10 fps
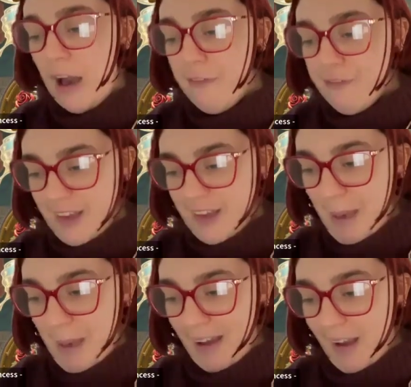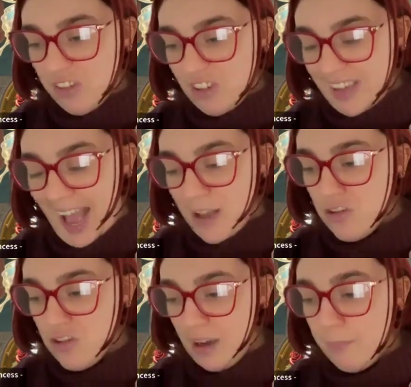of female
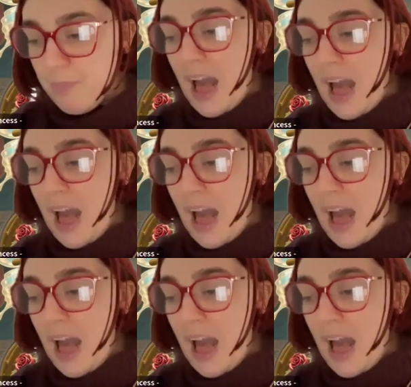education